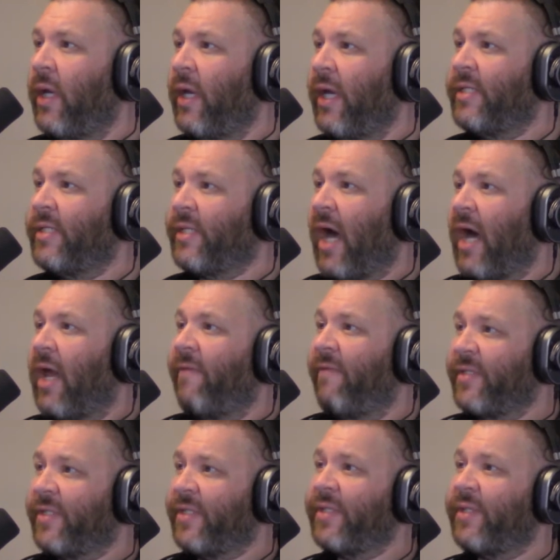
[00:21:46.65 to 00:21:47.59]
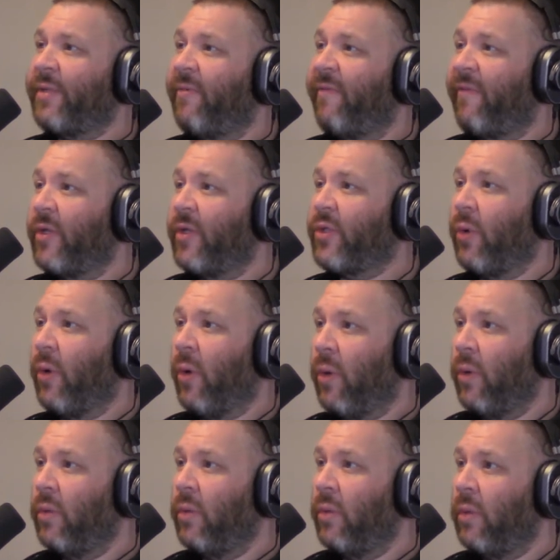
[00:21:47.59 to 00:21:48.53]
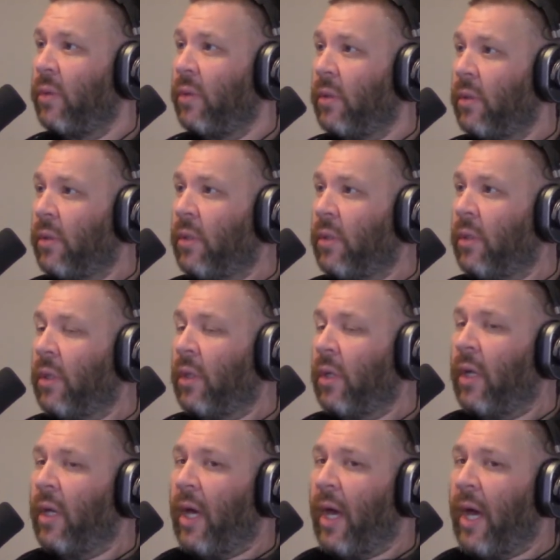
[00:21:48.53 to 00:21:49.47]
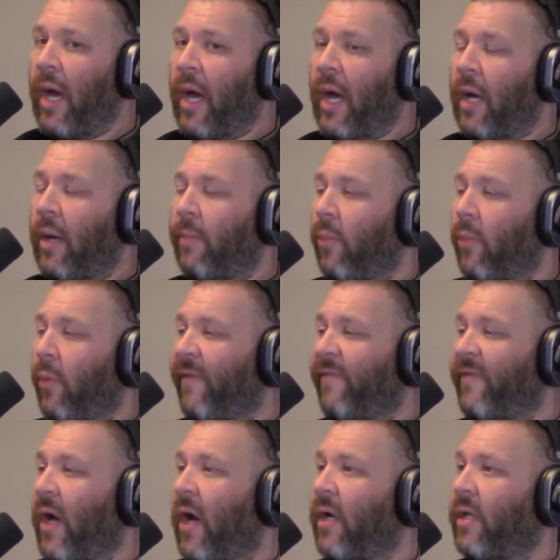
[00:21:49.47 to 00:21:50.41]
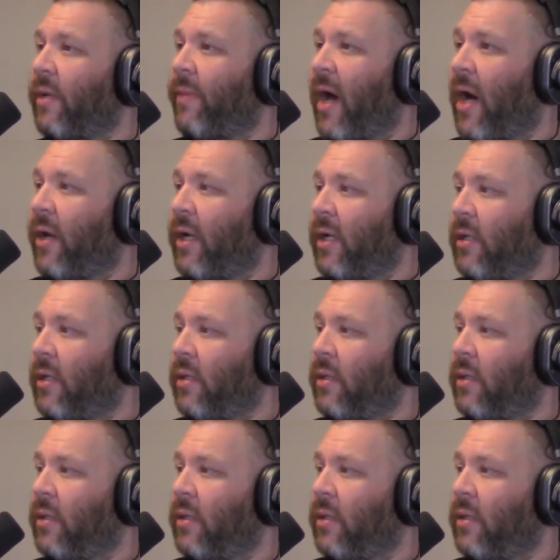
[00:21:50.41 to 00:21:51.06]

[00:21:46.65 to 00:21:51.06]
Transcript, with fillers: is kind of a system of control. Um, we've talked about it.